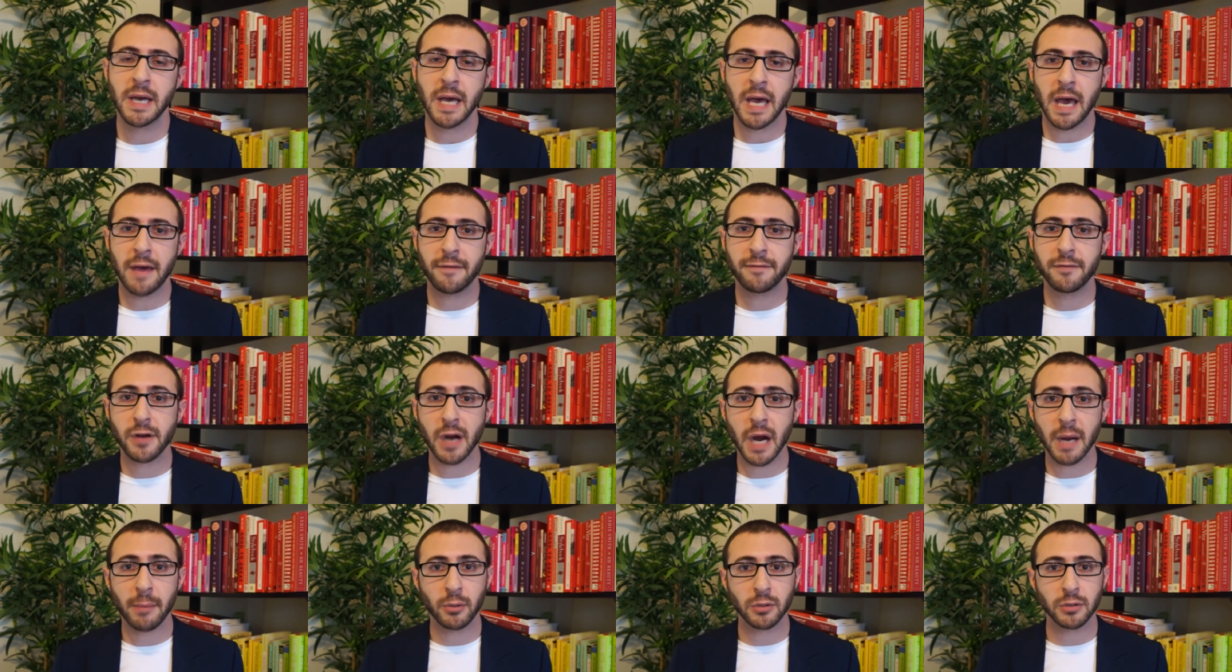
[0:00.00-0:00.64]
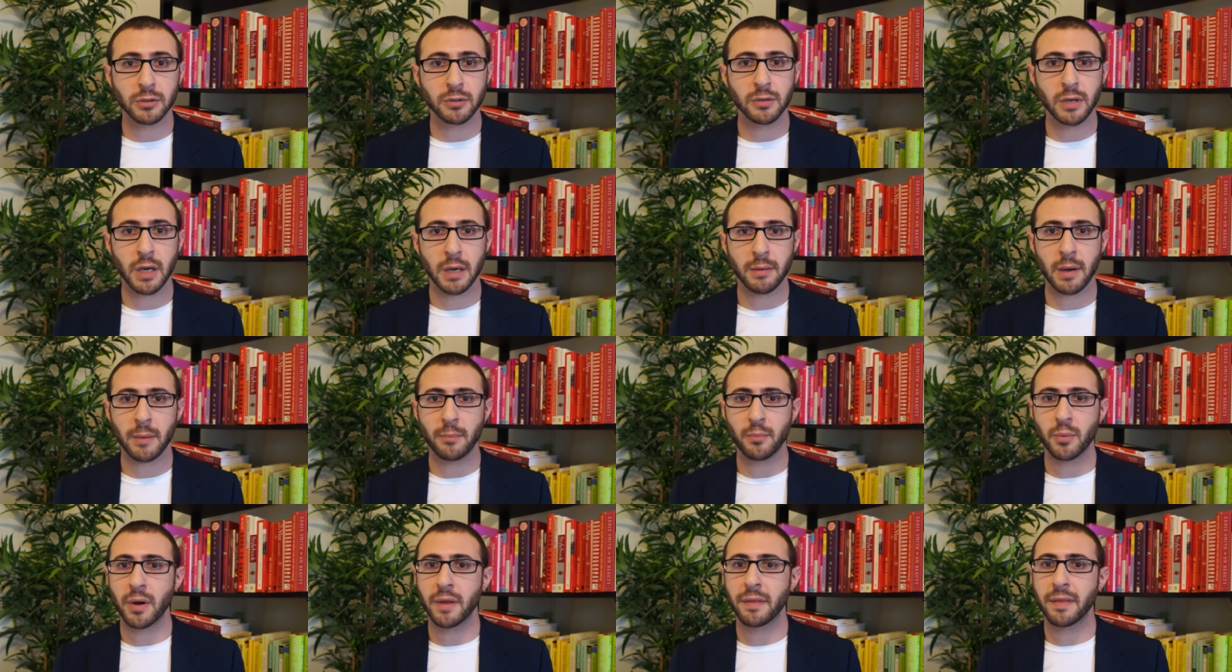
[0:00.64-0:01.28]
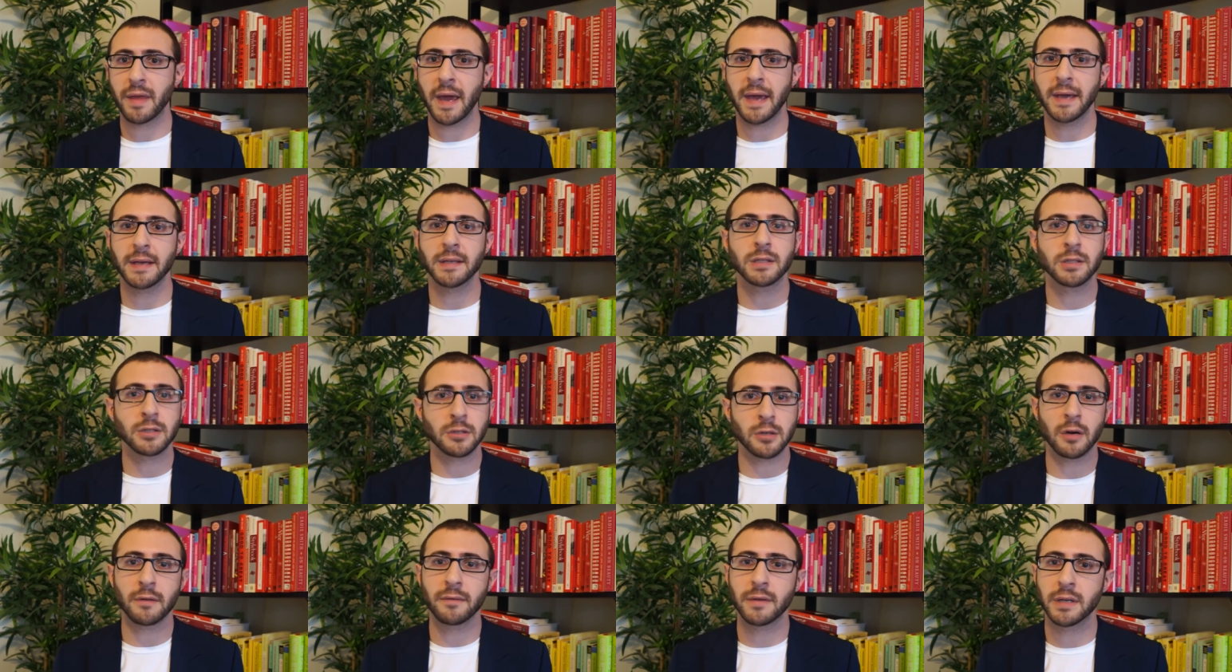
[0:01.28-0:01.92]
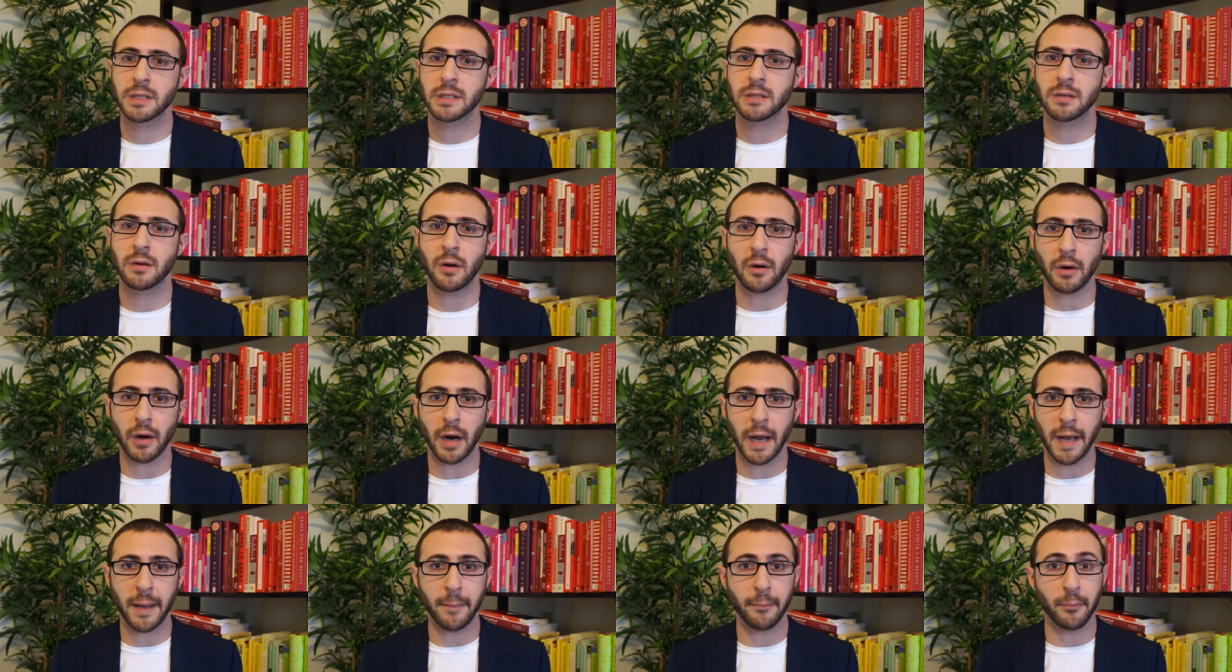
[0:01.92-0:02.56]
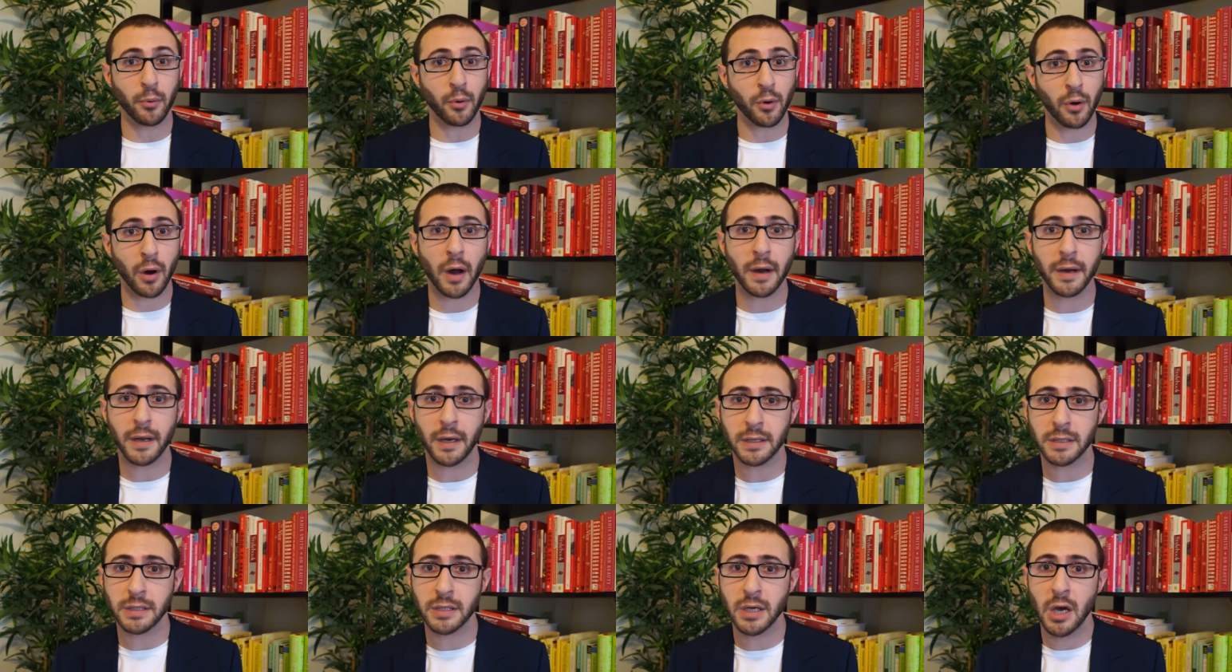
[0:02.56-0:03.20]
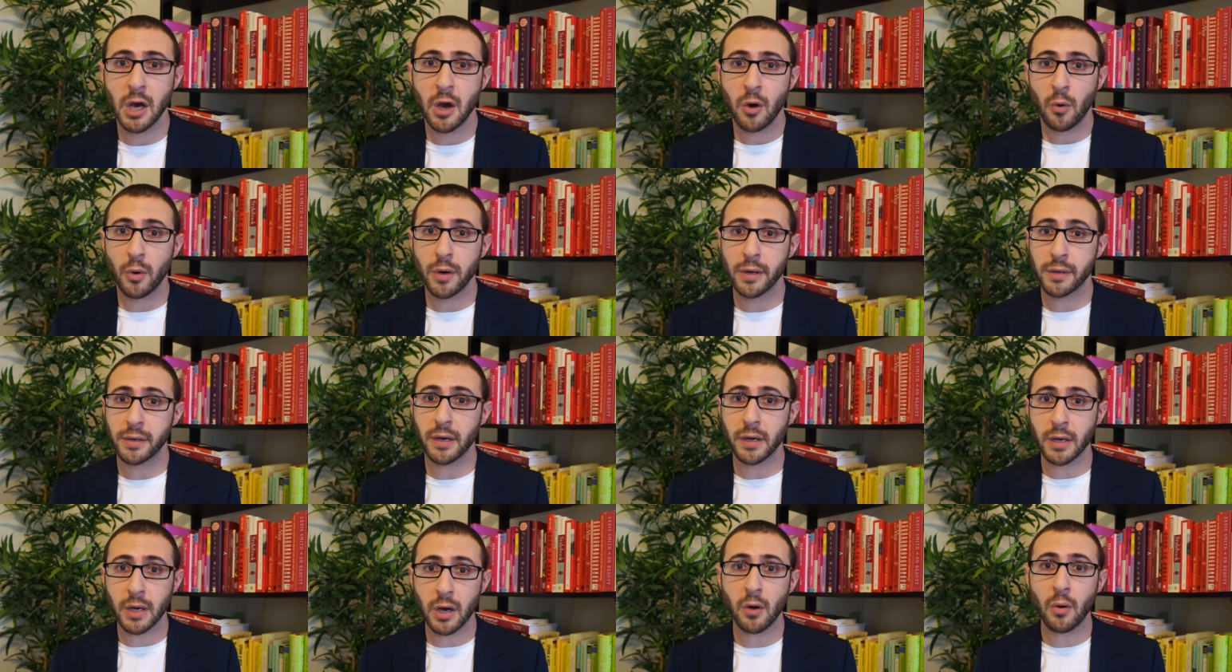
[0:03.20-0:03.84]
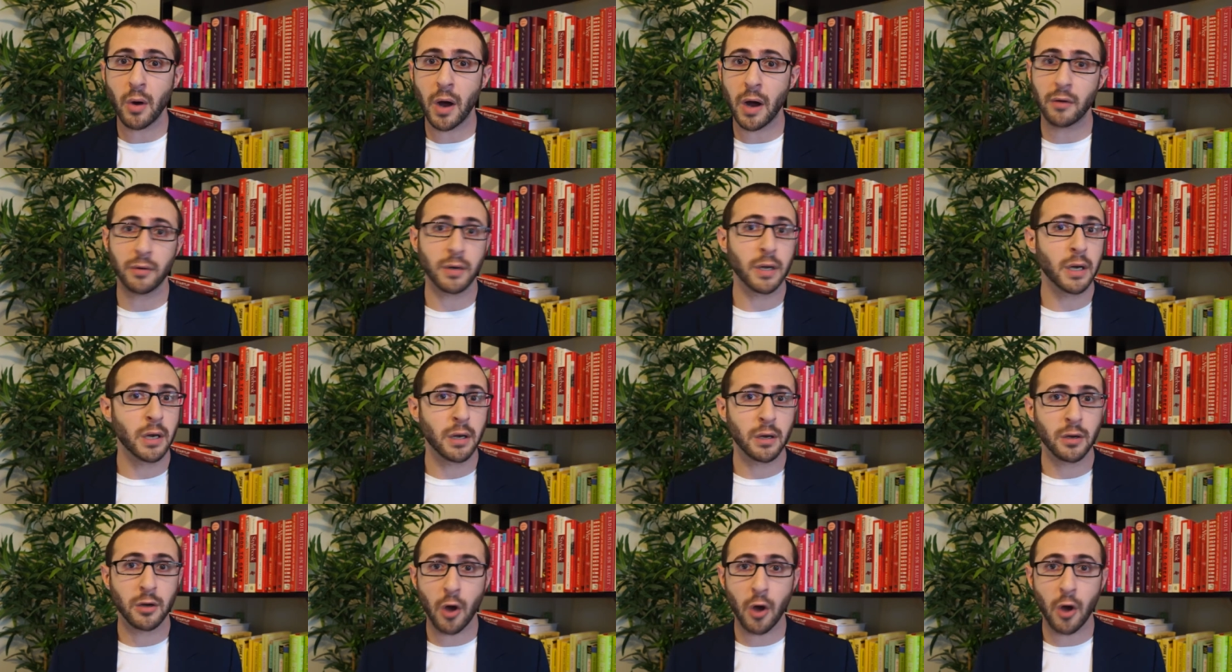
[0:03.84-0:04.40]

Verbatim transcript: If you're able to come up with a service or a product where you can go out,